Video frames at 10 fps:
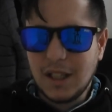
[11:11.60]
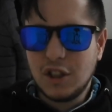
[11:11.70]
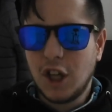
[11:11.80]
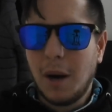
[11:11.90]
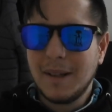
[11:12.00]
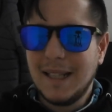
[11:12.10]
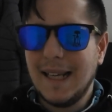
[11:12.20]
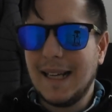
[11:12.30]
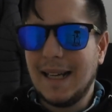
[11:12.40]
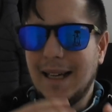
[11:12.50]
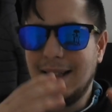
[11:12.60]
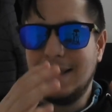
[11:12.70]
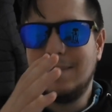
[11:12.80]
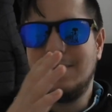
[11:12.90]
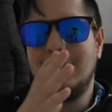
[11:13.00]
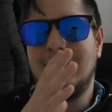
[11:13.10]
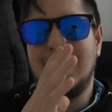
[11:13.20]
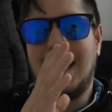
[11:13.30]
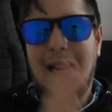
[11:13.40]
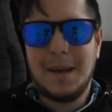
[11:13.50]
Shaman
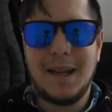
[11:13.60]
King anime